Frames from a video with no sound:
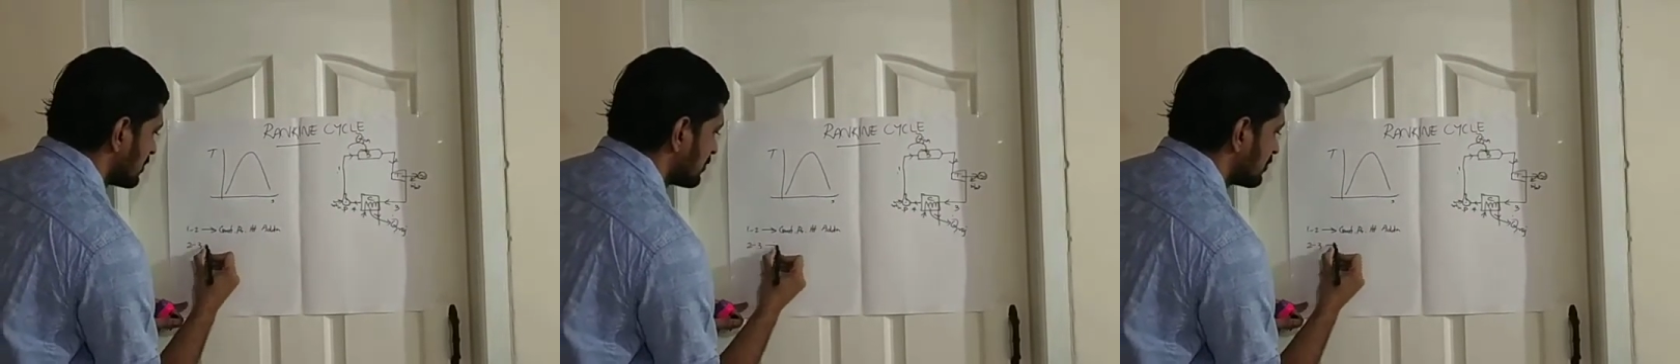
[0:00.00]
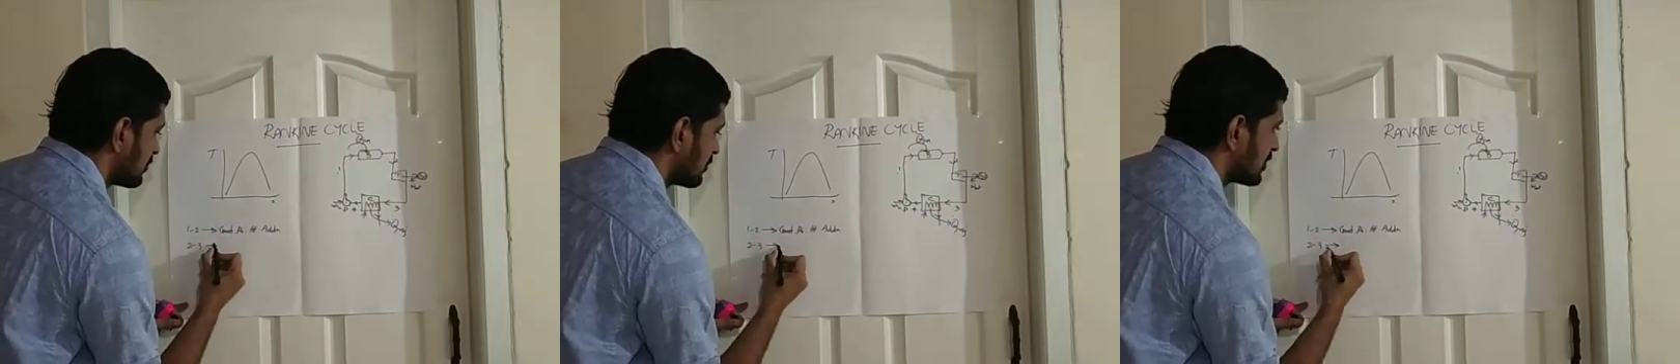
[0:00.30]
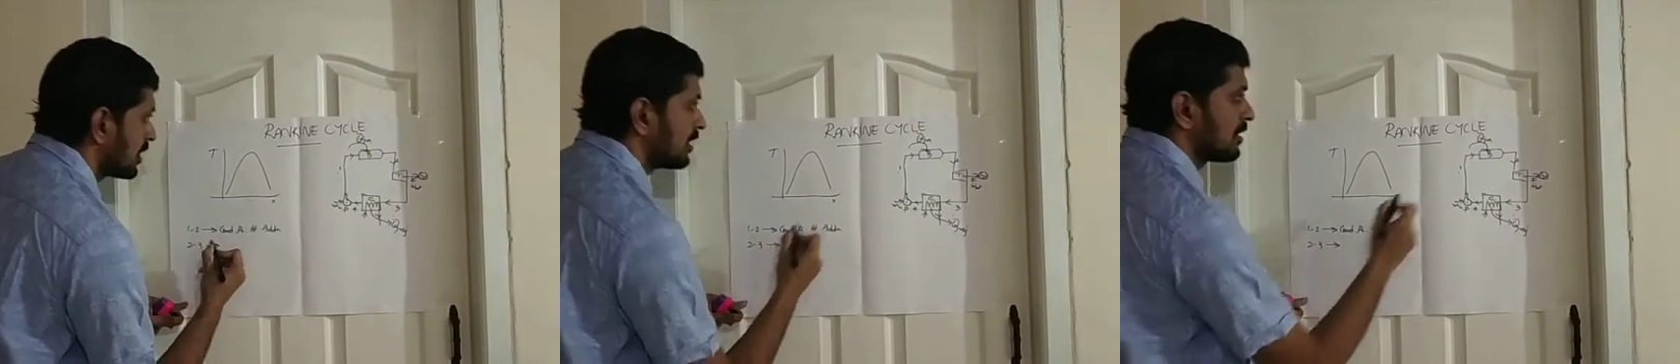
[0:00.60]
2 to
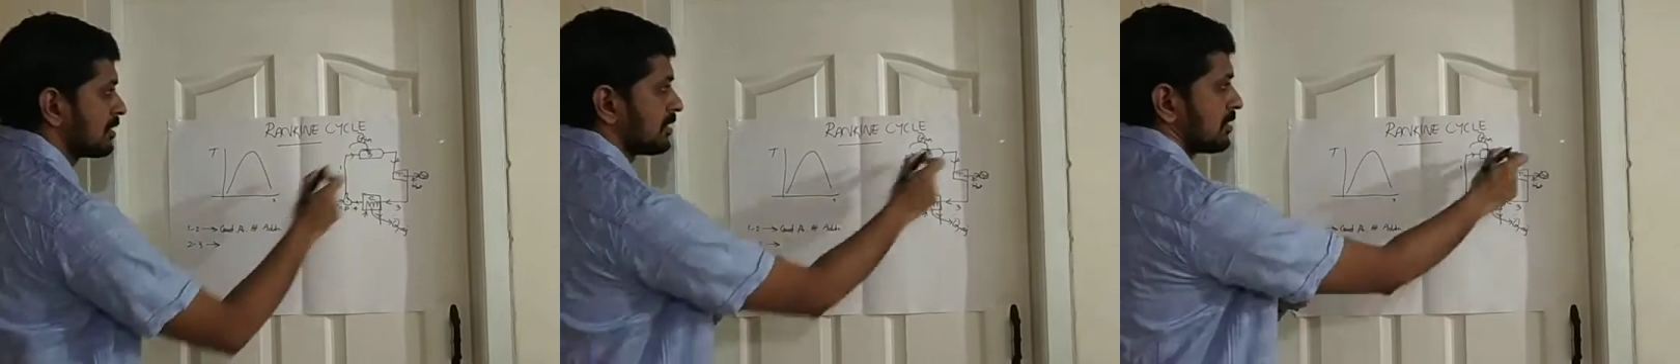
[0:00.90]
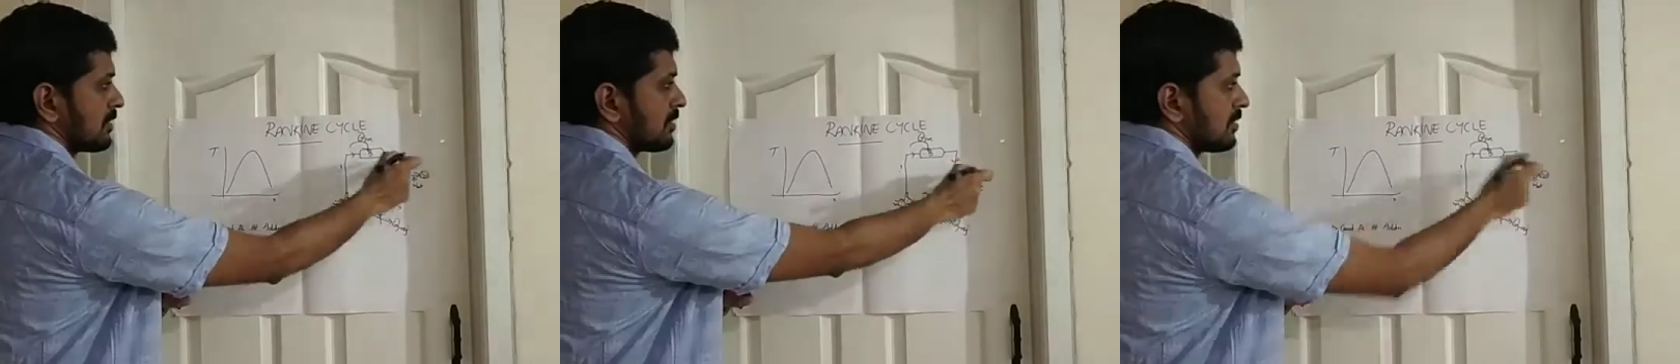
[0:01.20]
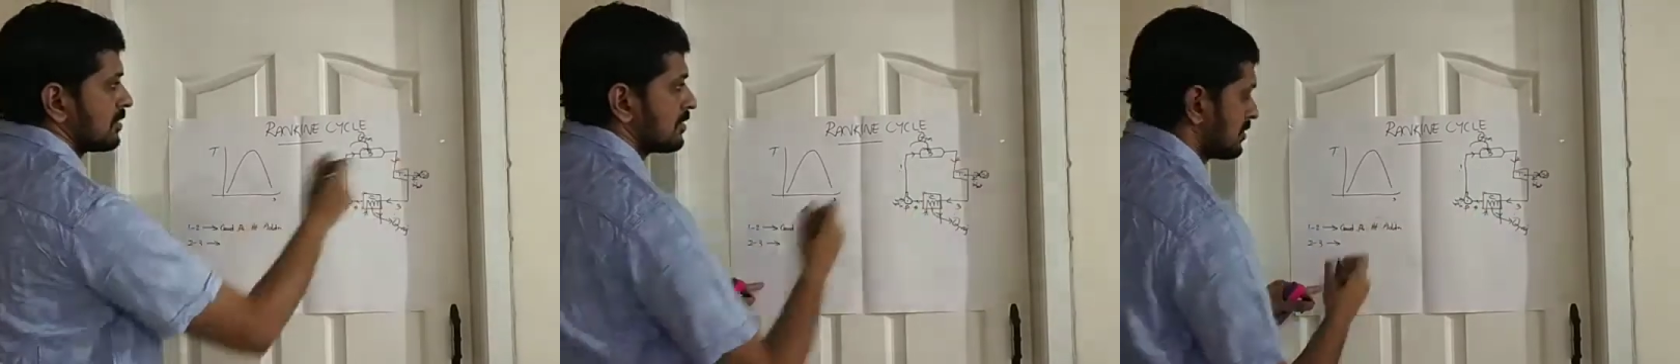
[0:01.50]
3,
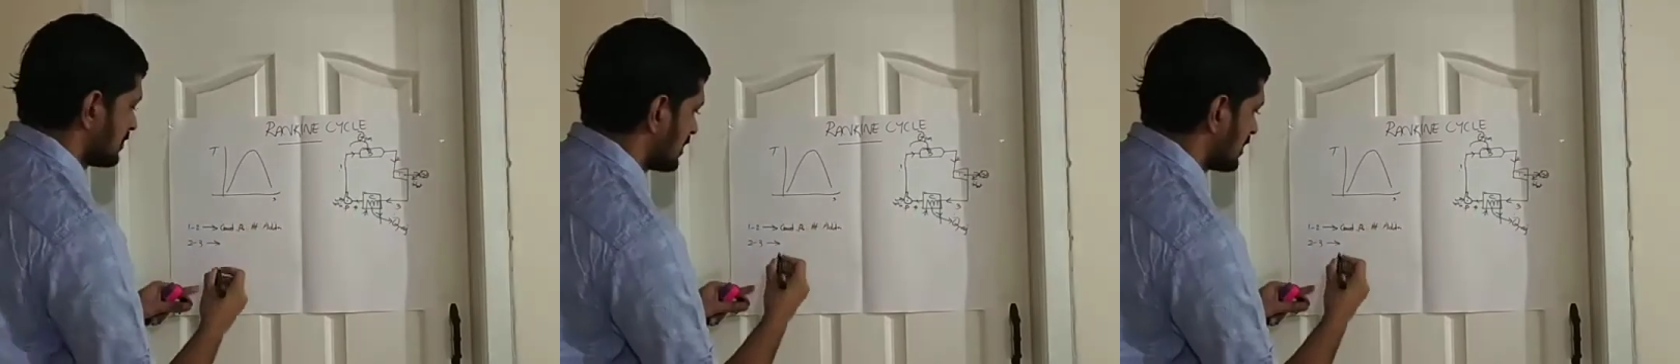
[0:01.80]
the